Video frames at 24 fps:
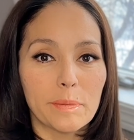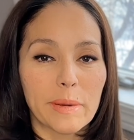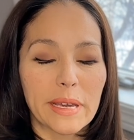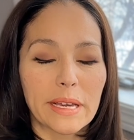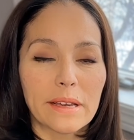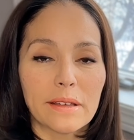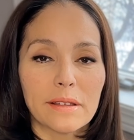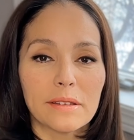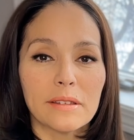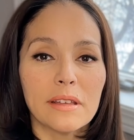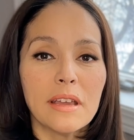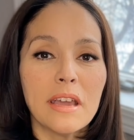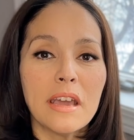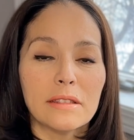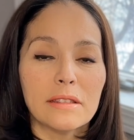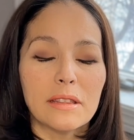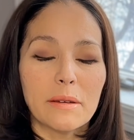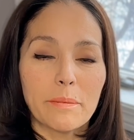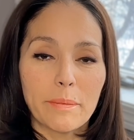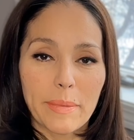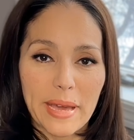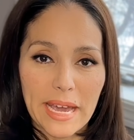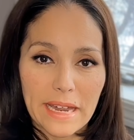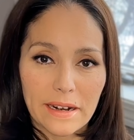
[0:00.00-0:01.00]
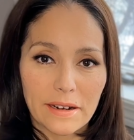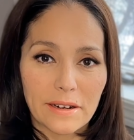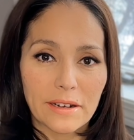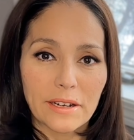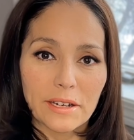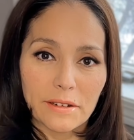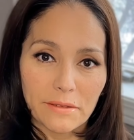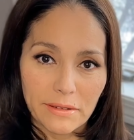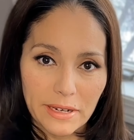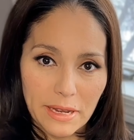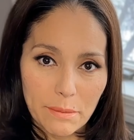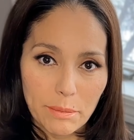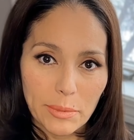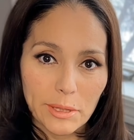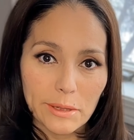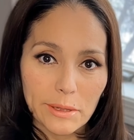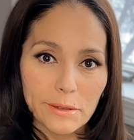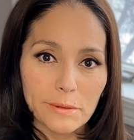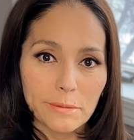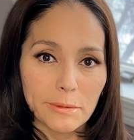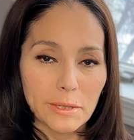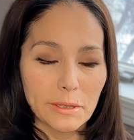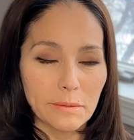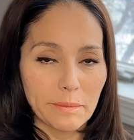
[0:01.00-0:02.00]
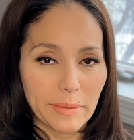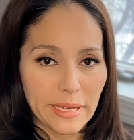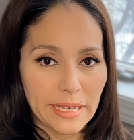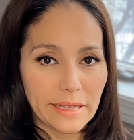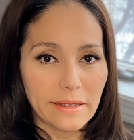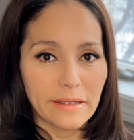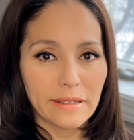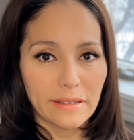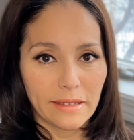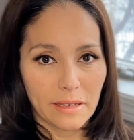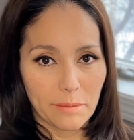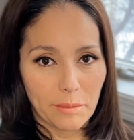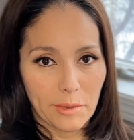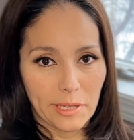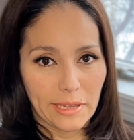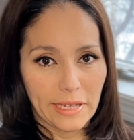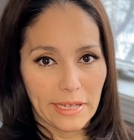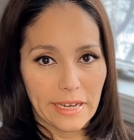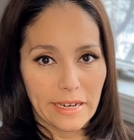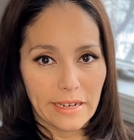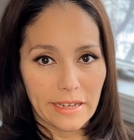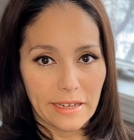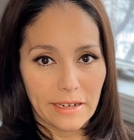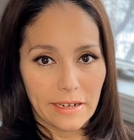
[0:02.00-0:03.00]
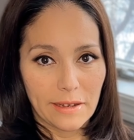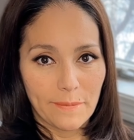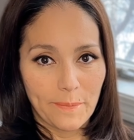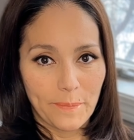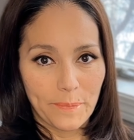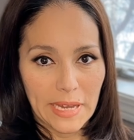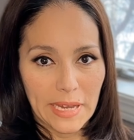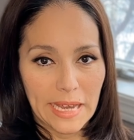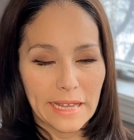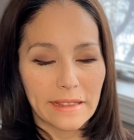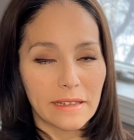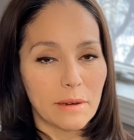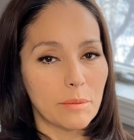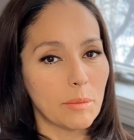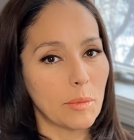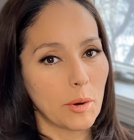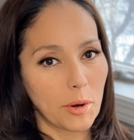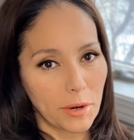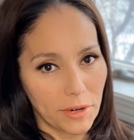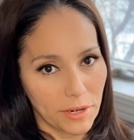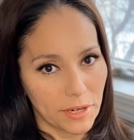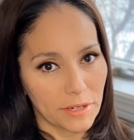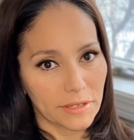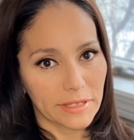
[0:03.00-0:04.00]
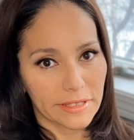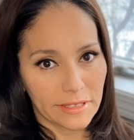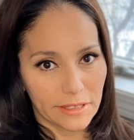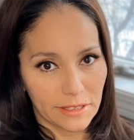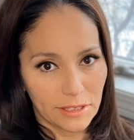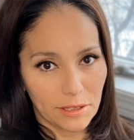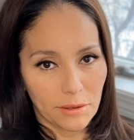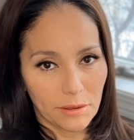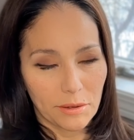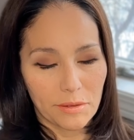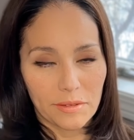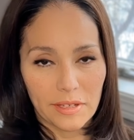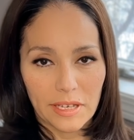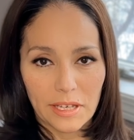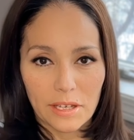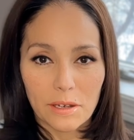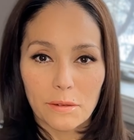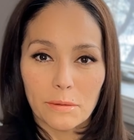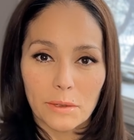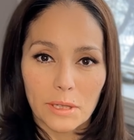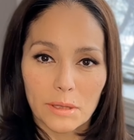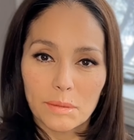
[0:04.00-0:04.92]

because the better your nipples will be stimulated and the more oxytocin you will